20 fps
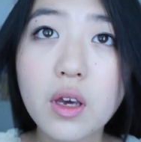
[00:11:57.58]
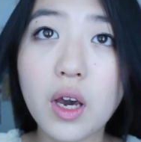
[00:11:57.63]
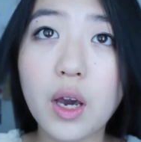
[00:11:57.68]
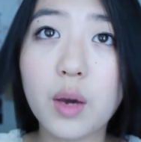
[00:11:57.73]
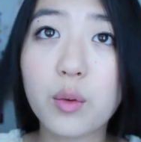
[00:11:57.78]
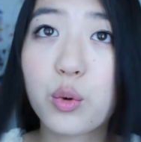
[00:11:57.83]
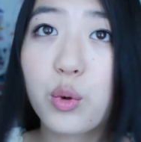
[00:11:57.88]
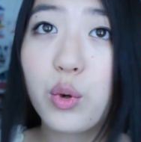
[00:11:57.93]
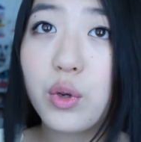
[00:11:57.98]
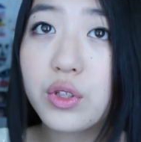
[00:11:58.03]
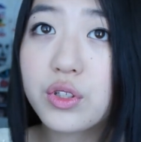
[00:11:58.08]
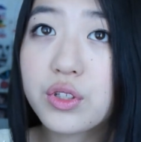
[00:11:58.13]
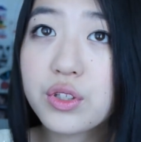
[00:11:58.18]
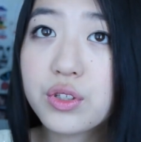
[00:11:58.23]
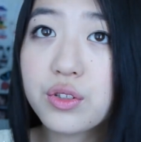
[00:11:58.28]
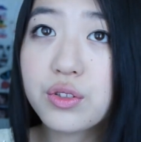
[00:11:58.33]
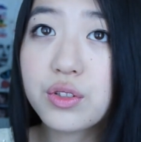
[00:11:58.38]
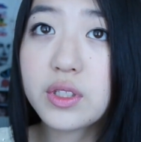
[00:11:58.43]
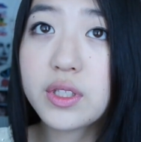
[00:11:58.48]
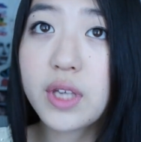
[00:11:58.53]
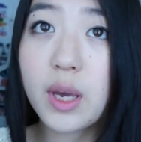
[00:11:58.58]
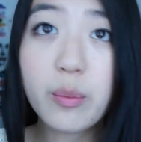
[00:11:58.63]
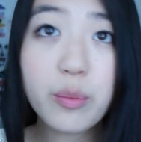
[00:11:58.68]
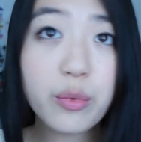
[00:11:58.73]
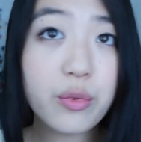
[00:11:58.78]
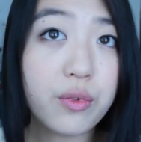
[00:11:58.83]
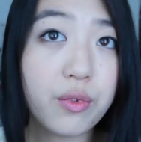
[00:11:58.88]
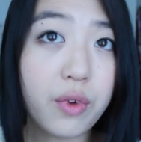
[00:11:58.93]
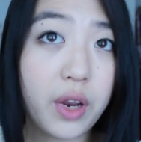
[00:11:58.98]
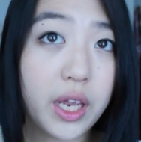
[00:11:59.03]
I'm going to
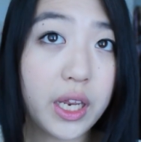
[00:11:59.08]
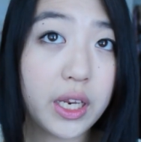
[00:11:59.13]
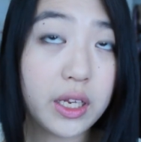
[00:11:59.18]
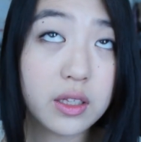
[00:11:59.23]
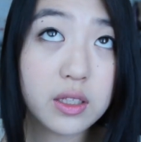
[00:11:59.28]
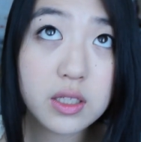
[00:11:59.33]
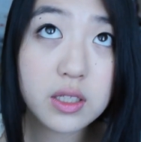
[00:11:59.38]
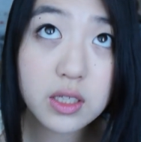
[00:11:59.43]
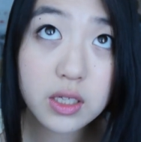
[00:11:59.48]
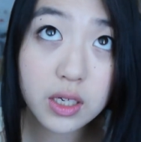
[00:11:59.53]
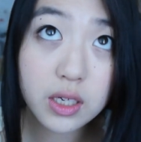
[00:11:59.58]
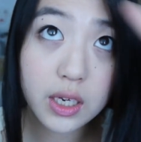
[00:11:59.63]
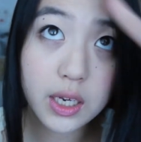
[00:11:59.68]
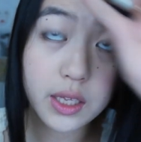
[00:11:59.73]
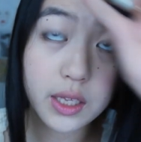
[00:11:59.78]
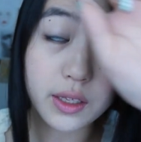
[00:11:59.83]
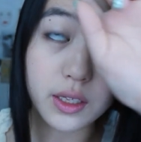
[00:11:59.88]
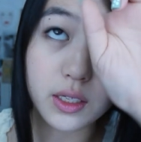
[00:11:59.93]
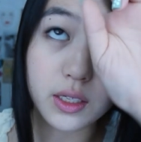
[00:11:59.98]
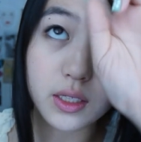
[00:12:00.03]
separate the